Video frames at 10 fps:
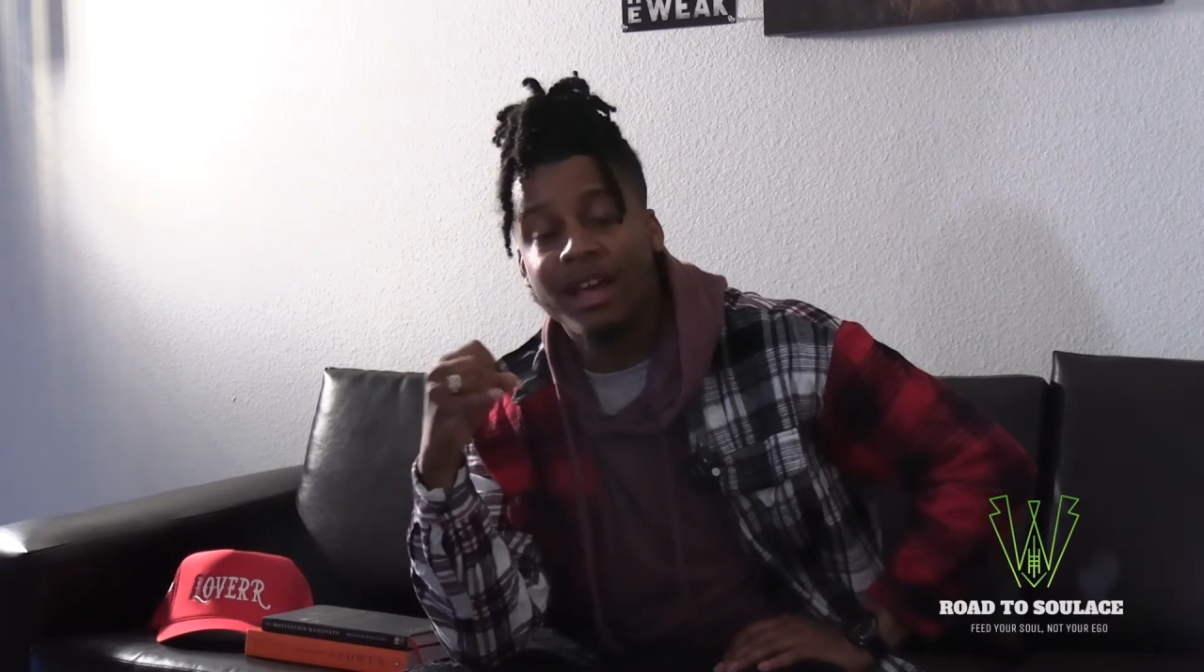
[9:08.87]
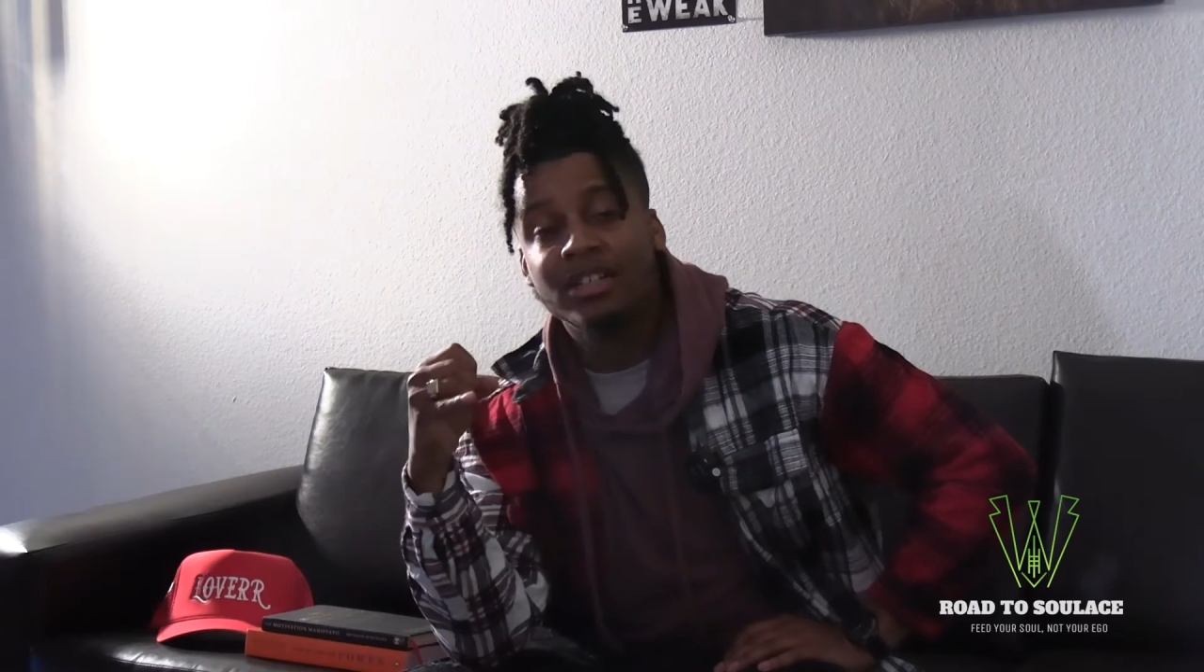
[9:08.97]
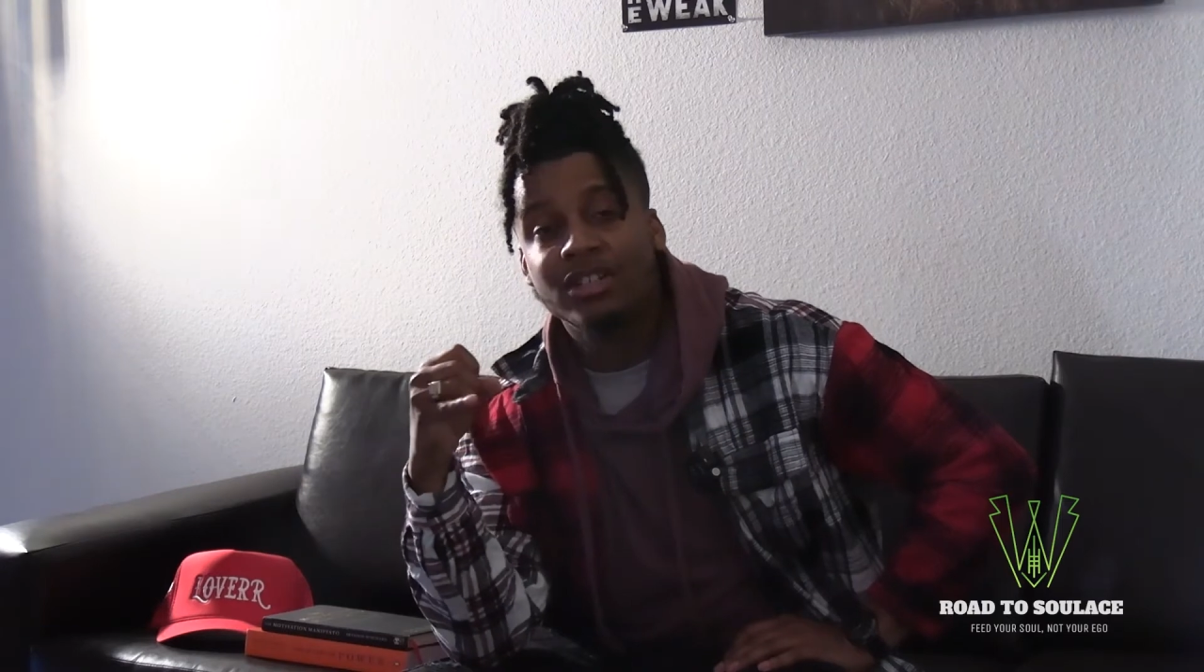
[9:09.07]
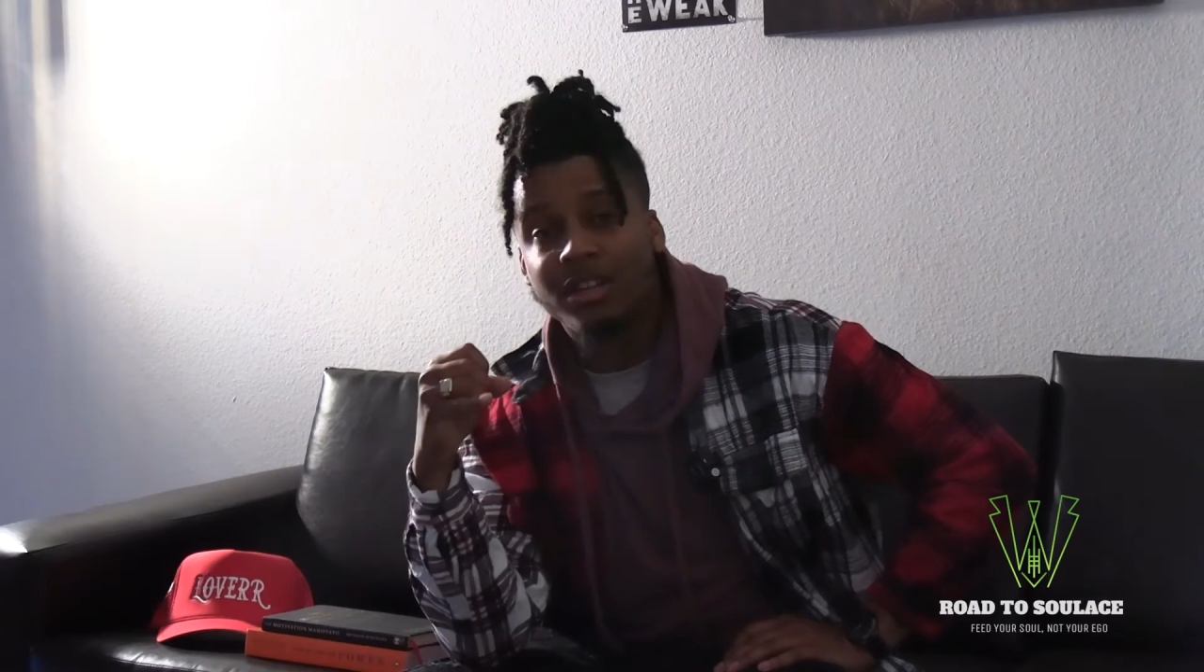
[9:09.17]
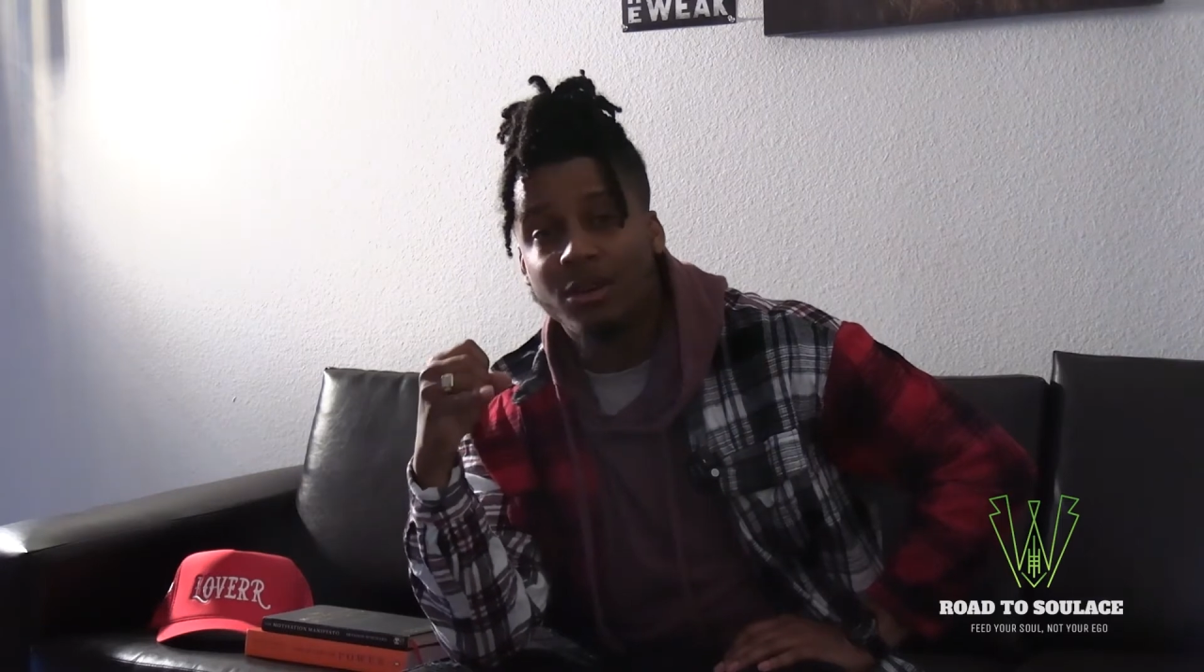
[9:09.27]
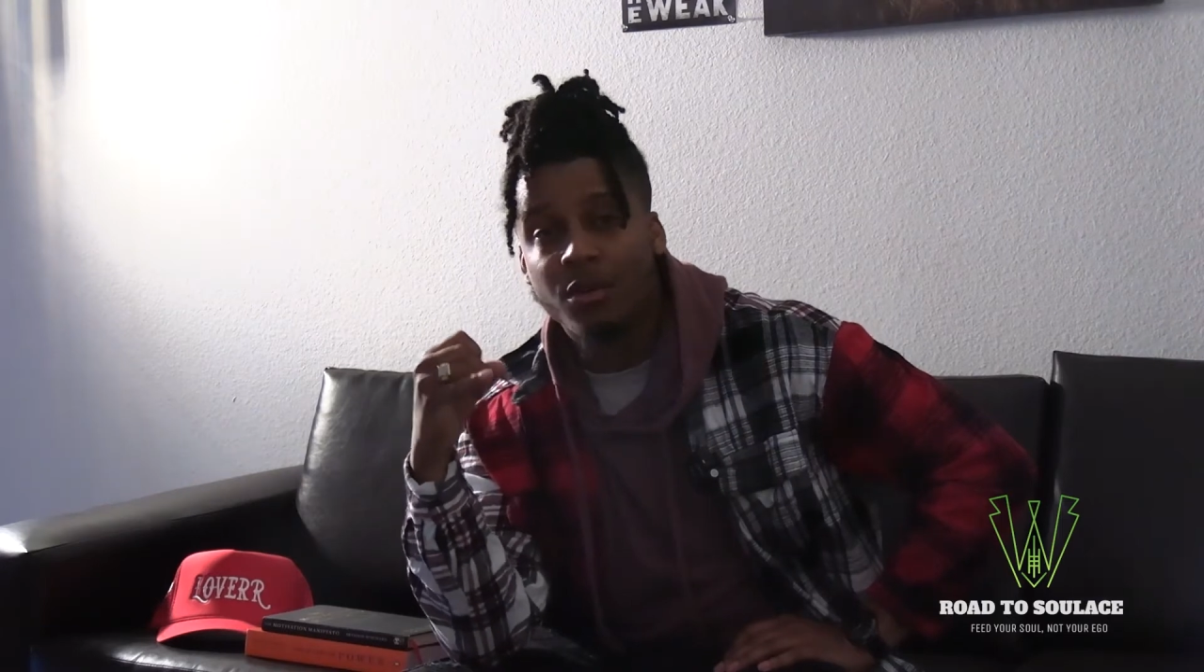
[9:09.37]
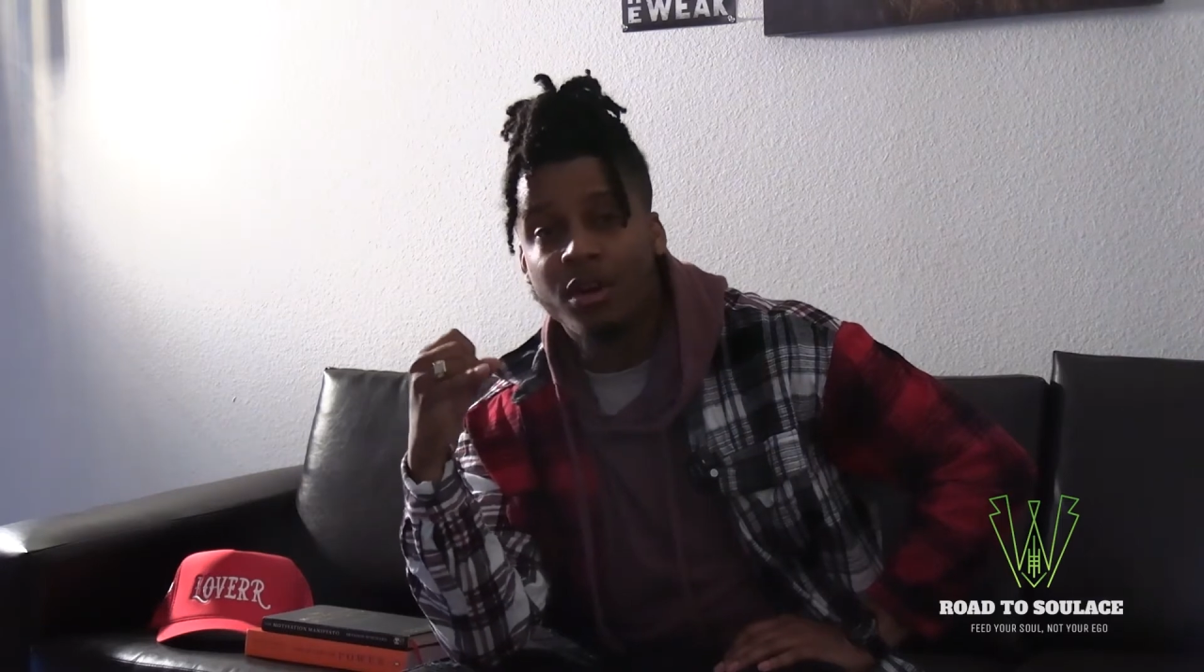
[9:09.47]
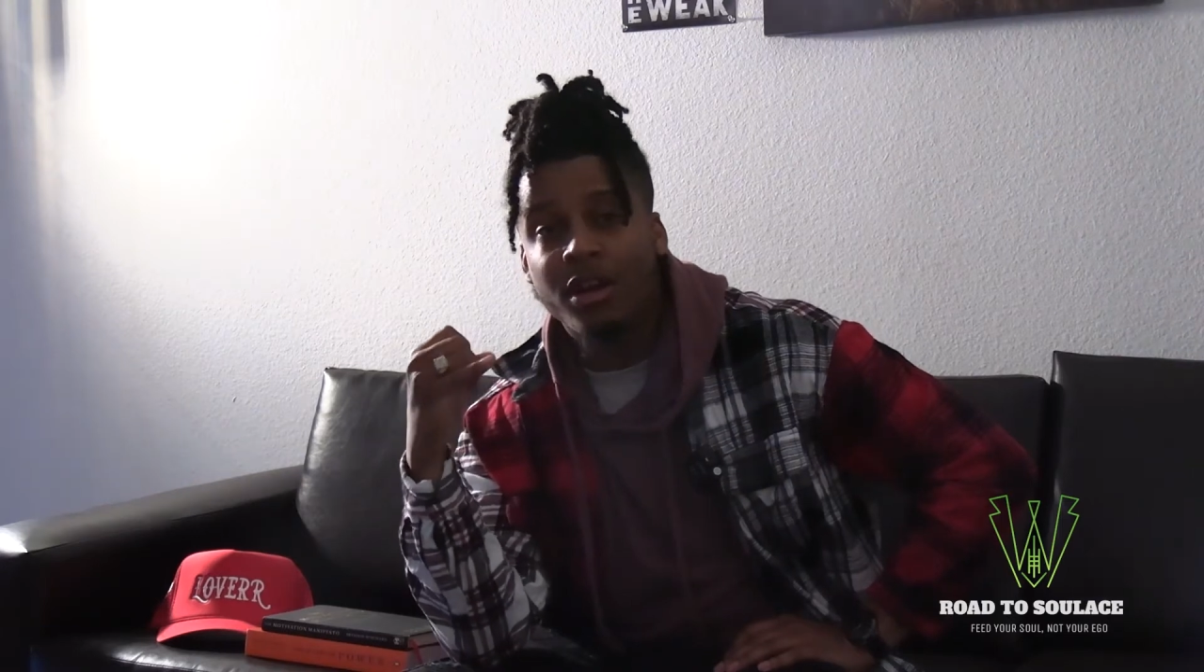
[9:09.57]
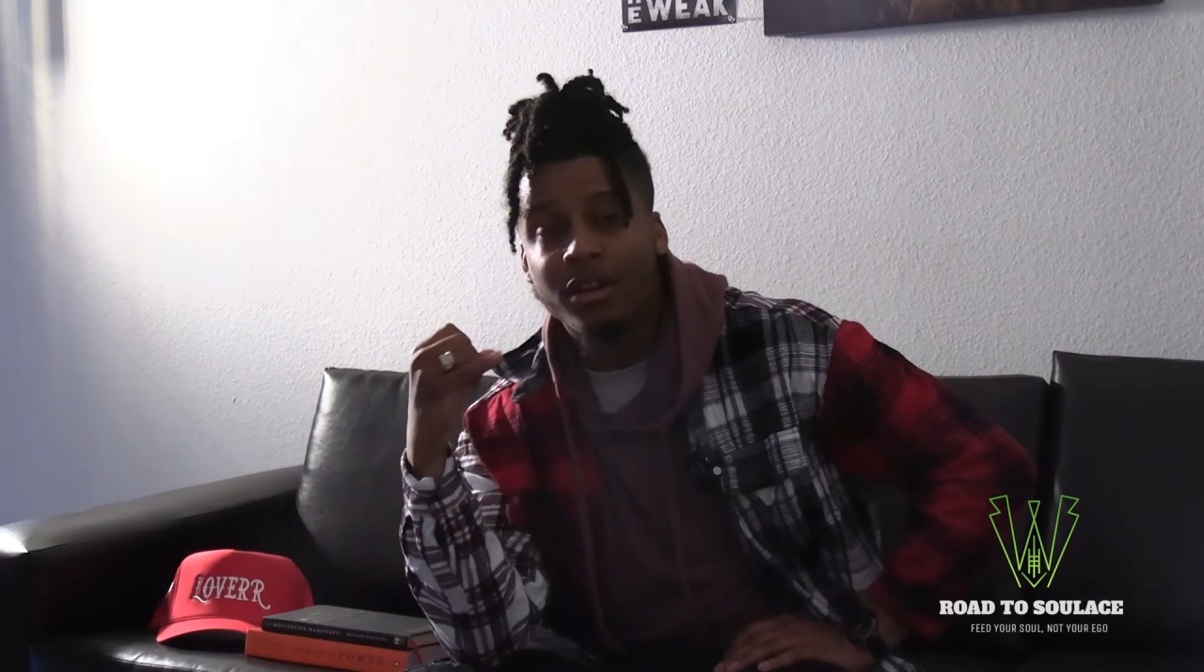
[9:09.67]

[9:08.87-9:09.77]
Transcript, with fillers: actually the,